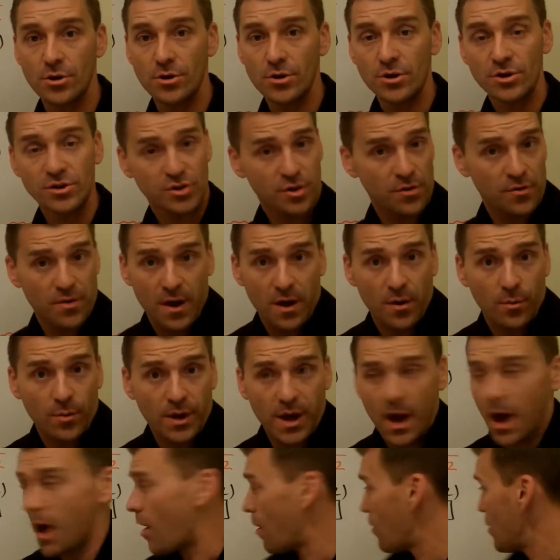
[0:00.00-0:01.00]
So there we
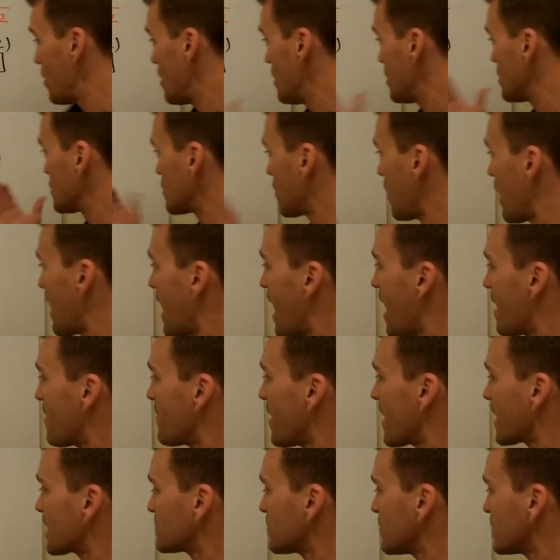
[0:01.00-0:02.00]
go. So I have
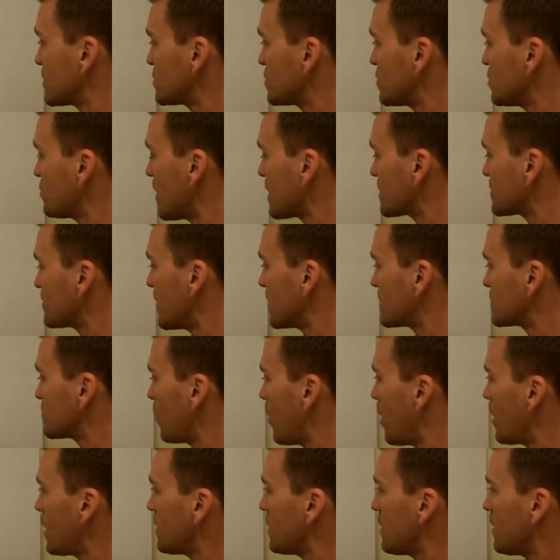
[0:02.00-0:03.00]
x plus 2, x minus
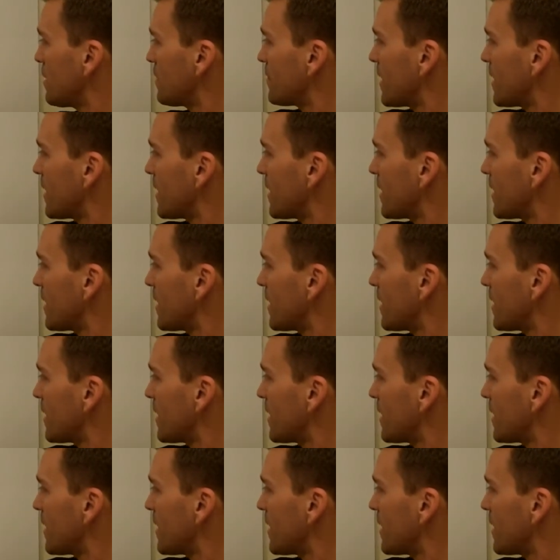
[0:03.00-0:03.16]
1.